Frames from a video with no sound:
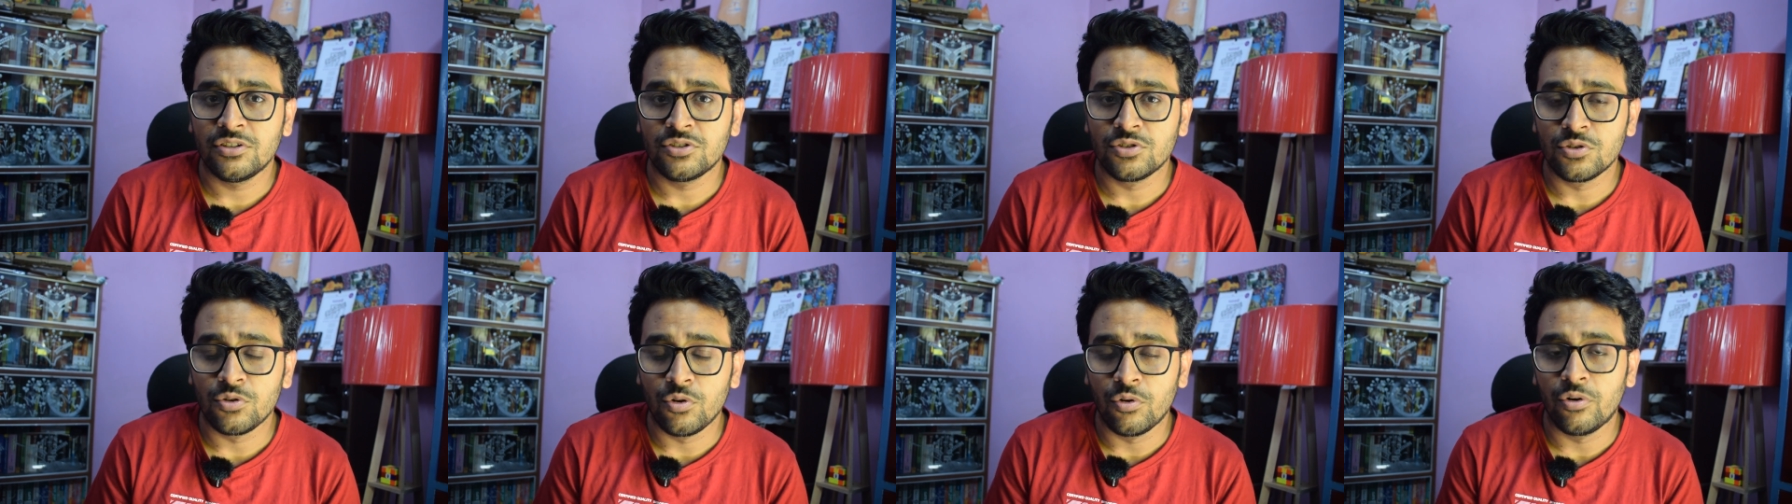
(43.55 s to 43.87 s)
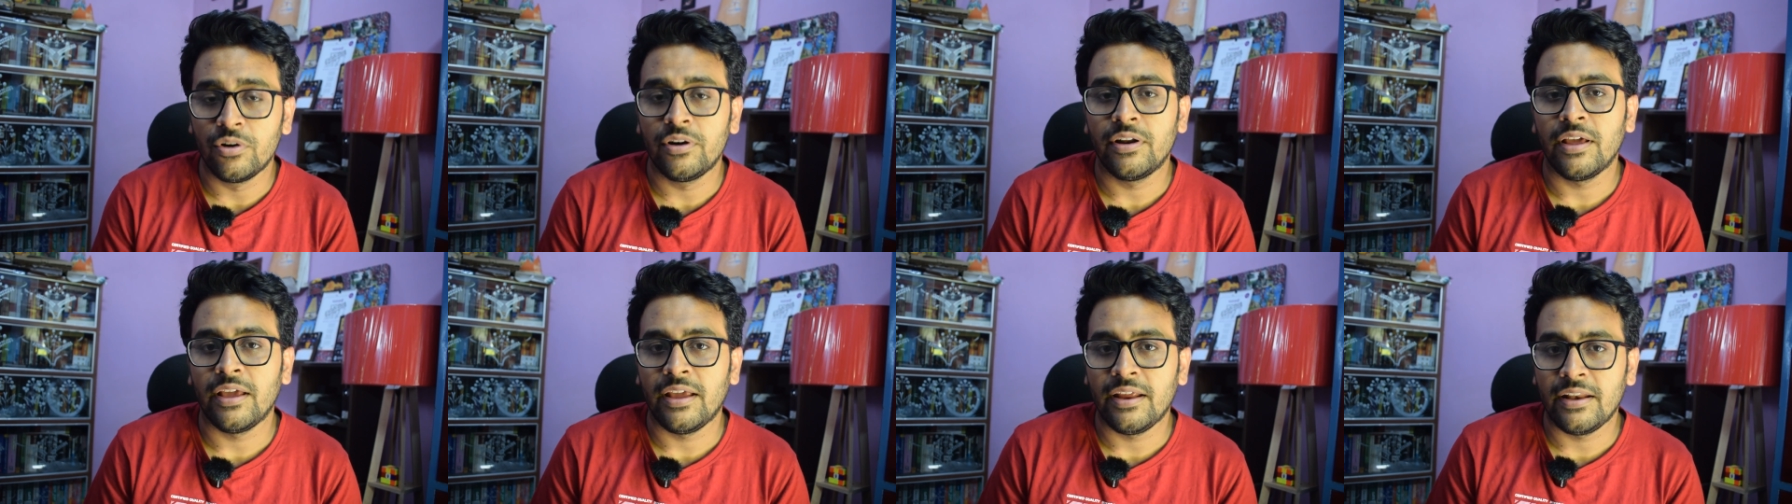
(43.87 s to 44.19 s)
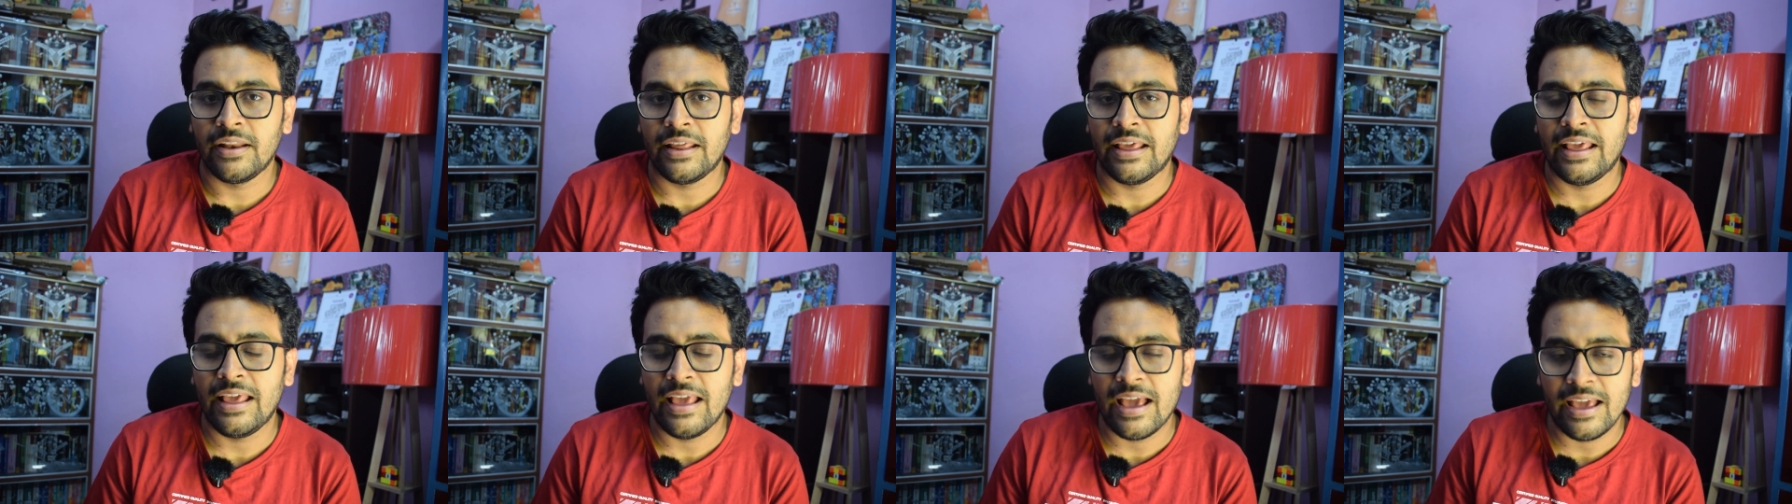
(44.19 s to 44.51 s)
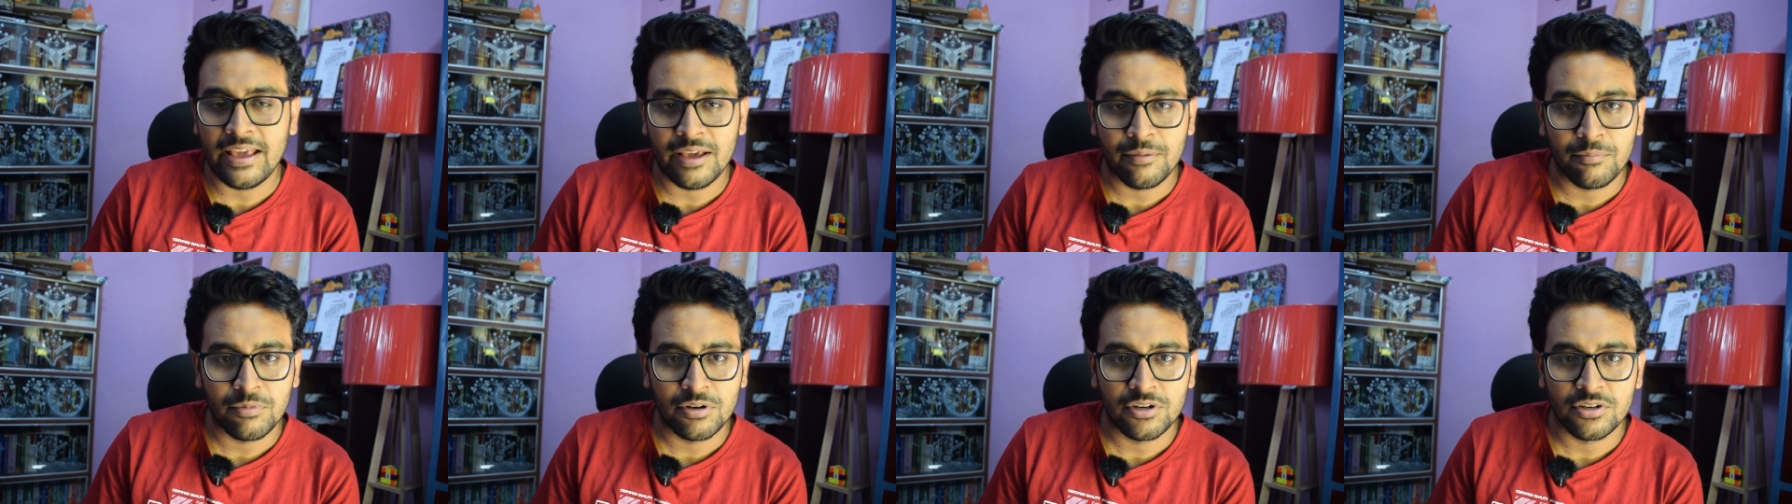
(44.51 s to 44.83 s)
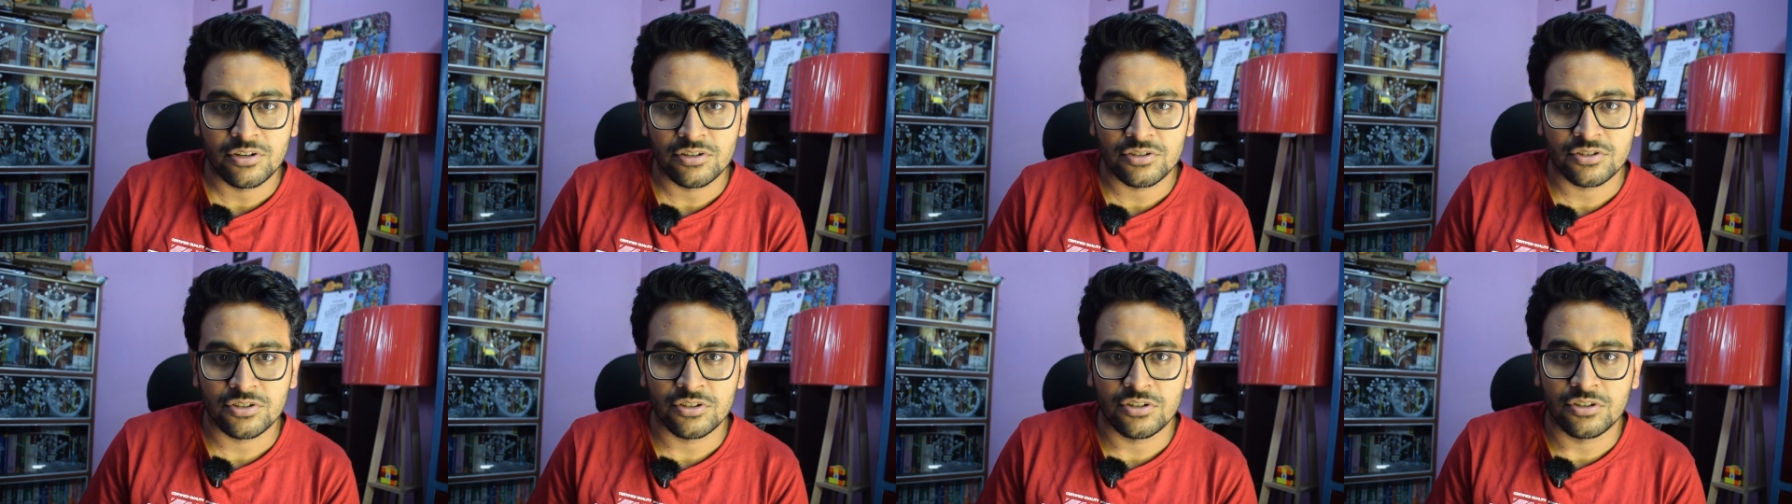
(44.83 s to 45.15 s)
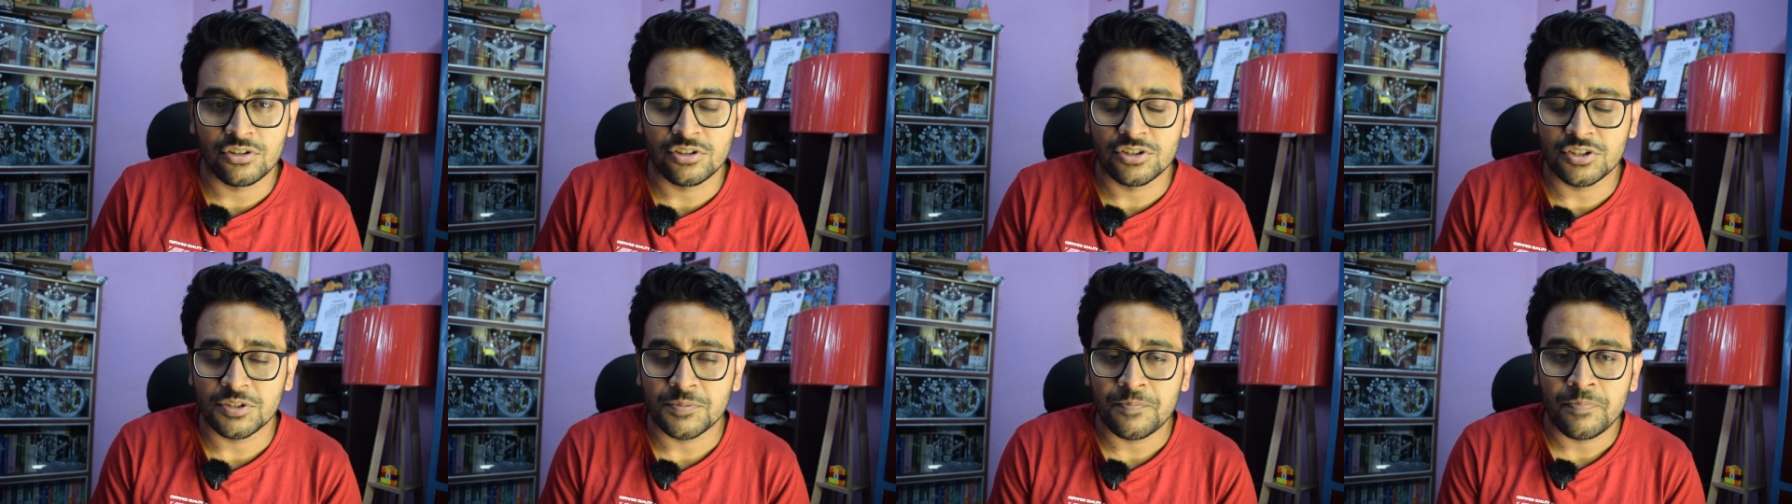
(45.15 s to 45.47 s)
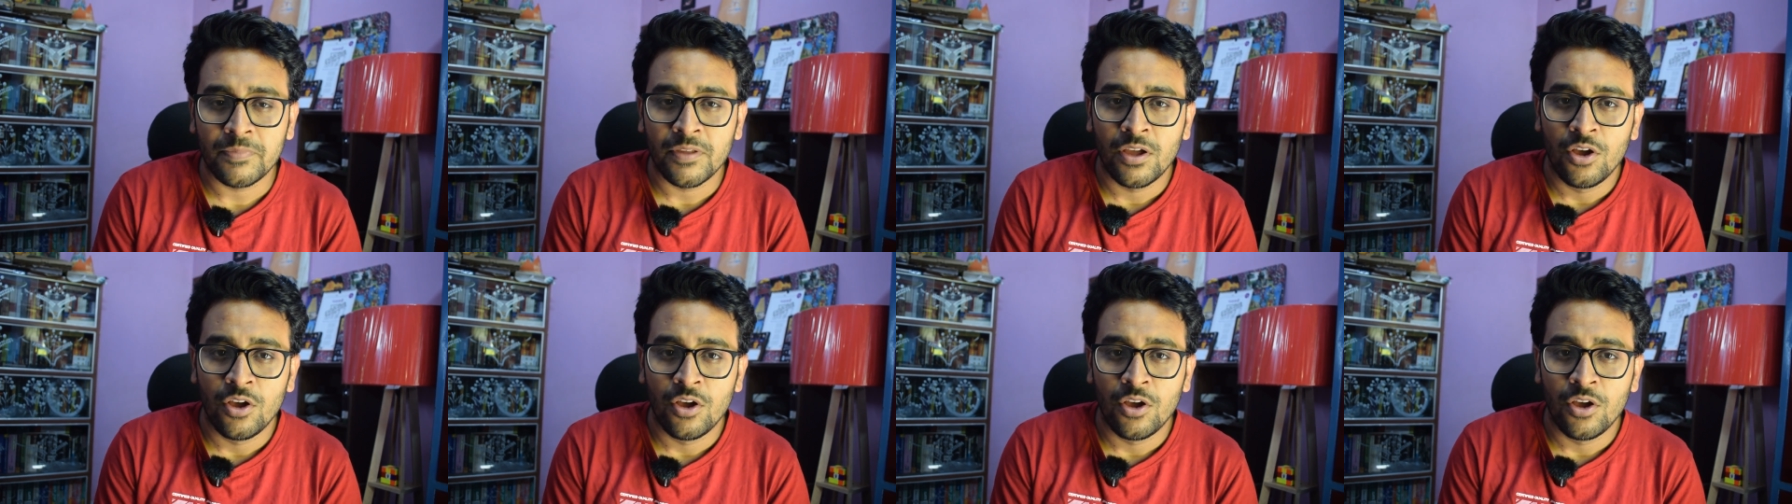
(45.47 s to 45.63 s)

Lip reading: is good in AI ML research,